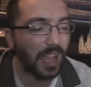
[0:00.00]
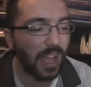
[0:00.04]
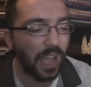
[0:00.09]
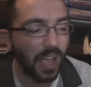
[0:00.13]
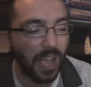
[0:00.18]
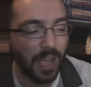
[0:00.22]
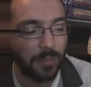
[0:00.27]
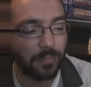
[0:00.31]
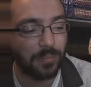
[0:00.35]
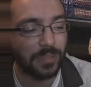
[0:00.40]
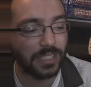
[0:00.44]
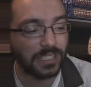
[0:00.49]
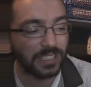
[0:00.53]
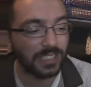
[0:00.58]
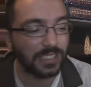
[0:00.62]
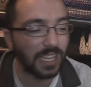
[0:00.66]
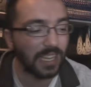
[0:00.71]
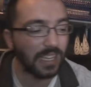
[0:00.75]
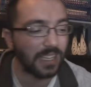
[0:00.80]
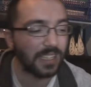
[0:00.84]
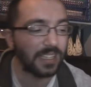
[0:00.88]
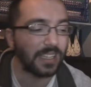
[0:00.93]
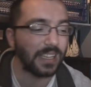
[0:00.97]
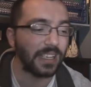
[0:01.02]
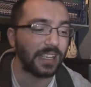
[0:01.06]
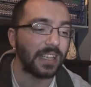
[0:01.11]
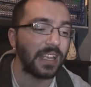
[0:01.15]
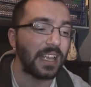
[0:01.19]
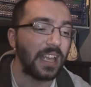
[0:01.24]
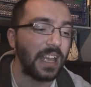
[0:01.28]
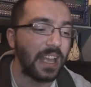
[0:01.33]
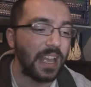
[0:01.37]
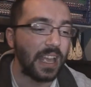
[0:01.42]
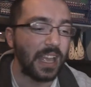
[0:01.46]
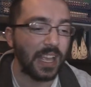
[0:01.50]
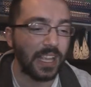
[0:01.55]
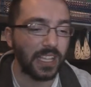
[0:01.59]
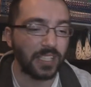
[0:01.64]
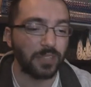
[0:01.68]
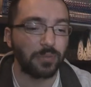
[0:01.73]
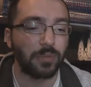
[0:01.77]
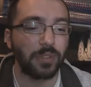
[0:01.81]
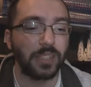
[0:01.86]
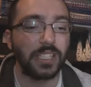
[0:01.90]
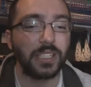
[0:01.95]
But secondly,
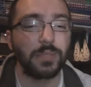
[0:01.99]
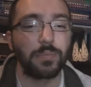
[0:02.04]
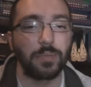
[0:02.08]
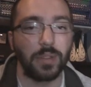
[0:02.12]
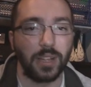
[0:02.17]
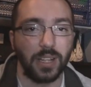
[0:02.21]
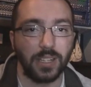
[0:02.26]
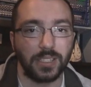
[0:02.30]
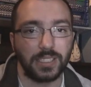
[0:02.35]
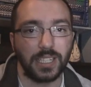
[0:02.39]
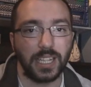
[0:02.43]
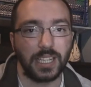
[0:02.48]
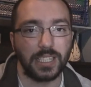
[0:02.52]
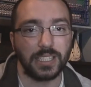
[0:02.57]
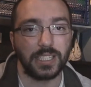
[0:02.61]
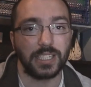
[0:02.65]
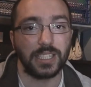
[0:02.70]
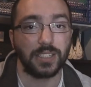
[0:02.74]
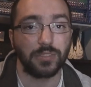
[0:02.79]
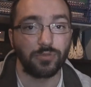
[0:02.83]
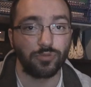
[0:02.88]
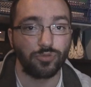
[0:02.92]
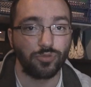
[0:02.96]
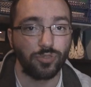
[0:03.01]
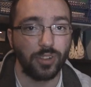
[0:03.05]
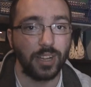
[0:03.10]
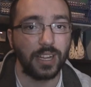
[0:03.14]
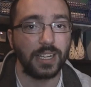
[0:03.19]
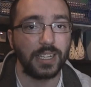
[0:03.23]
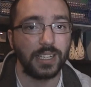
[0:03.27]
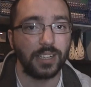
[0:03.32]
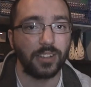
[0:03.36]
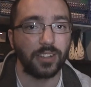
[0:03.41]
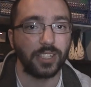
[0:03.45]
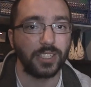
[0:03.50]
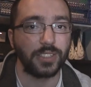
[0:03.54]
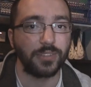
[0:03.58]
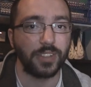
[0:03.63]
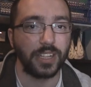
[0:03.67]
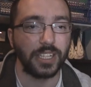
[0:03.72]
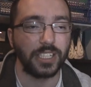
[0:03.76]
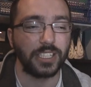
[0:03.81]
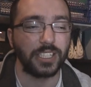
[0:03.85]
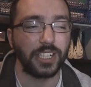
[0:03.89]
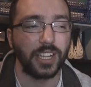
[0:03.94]
it's one of these plants that has this really nice
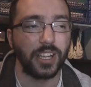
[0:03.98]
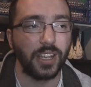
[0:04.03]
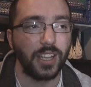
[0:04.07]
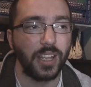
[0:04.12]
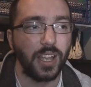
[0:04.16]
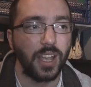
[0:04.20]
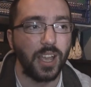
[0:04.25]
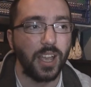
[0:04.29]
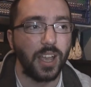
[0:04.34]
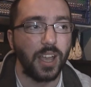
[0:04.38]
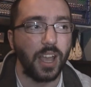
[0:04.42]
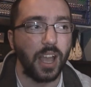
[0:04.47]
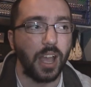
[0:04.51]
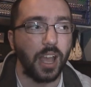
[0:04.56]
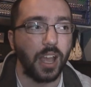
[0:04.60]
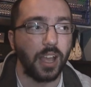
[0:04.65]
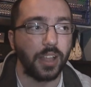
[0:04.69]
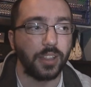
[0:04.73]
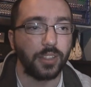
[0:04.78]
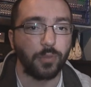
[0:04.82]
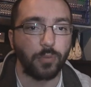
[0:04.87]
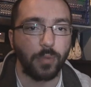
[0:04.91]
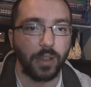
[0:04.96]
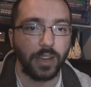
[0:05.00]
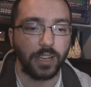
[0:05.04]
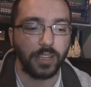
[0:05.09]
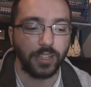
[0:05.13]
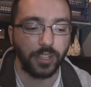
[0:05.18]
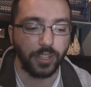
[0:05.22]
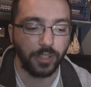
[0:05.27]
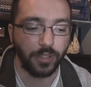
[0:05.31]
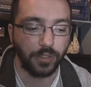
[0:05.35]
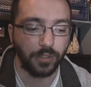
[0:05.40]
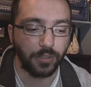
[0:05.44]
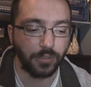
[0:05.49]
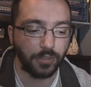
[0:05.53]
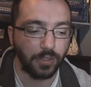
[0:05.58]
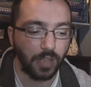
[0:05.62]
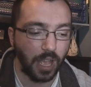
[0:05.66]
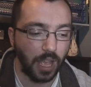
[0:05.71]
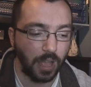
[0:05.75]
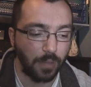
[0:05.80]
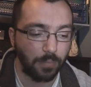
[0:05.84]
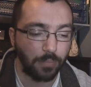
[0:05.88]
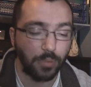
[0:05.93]
feature that when you
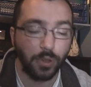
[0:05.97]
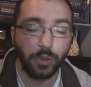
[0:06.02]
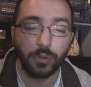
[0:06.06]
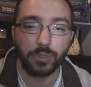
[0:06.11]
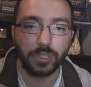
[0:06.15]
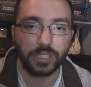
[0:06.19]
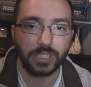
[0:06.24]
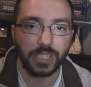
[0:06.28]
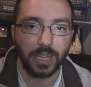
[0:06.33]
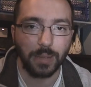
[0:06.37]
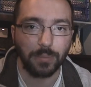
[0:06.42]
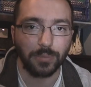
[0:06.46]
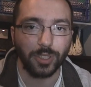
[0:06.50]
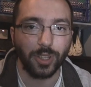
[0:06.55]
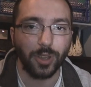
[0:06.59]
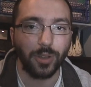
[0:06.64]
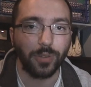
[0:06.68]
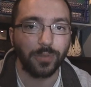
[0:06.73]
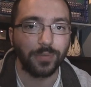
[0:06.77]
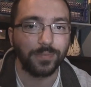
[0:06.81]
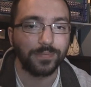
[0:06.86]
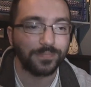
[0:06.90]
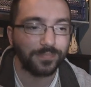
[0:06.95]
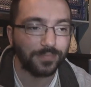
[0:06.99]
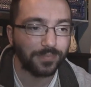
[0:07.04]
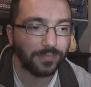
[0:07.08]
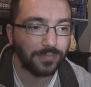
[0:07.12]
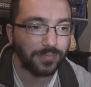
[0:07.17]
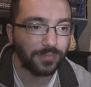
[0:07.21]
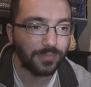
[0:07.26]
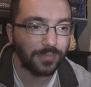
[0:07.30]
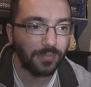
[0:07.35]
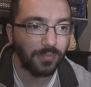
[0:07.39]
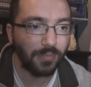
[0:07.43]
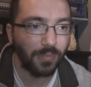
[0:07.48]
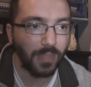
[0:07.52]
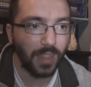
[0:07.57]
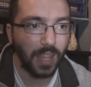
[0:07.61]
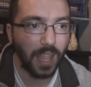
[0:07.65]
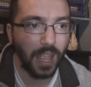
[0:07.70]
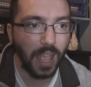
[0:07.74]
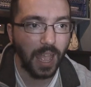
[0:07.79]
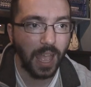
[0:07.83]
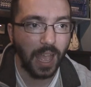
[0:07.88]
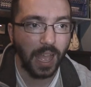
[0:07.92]
pull the stems off
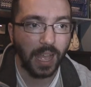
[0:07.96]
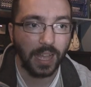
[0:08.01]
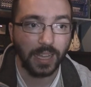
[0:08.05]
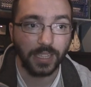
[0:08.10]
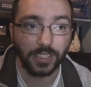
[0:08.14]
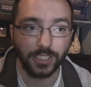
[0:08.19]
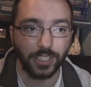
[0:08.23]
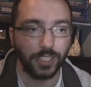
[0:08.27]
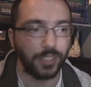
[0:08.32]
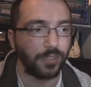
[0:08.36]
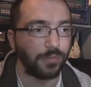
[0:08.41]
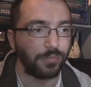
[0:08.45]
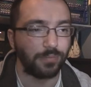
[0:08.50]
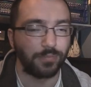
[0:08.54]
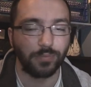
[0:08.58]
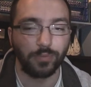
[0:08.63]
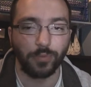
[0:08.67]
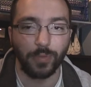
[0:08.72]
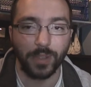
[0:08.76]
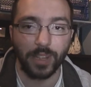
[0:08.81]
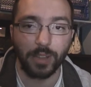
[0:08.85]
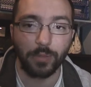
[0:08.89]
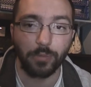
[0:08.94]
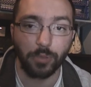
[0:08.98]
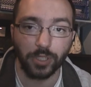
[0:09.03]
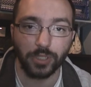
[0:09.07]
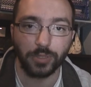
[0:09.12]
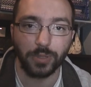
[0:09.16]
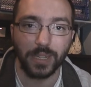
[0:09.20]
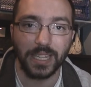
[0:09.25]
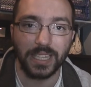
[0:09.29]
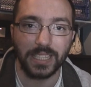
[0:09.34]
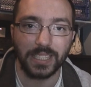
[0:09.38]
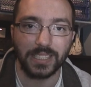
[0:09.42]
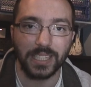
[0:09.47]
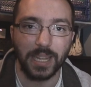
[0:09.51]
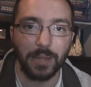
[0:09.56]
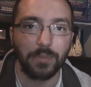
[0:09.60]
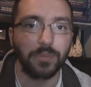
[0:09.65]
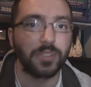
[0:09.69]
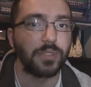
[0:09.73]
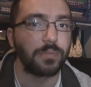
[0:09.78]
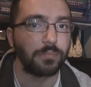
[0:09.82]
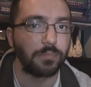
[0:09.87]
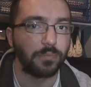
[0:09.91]
and you really want to eat the
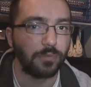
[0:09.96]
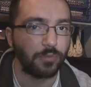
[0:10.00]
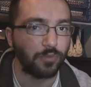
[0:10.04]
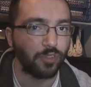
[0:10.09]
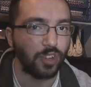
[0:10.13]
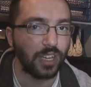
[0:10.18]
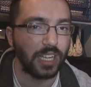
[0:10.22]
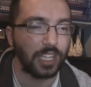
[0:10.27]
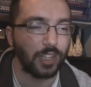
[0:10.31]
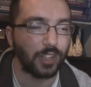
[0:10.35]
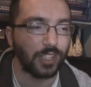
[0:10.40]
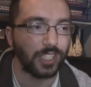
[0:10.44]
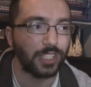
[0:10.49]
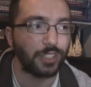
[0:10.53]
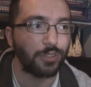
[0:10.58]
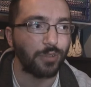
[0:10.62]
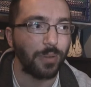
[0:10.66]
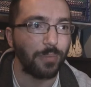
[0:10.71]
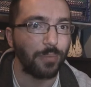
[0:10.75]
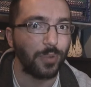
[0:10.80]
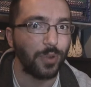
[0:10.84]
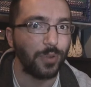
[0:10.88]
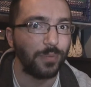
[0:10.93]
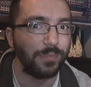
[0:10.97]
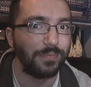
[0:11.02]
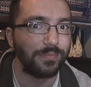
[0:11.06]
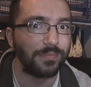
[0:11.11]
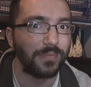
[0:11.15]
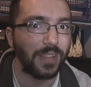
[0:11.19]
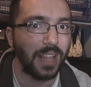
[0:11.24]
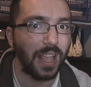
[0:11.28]
stems, really nice crumble.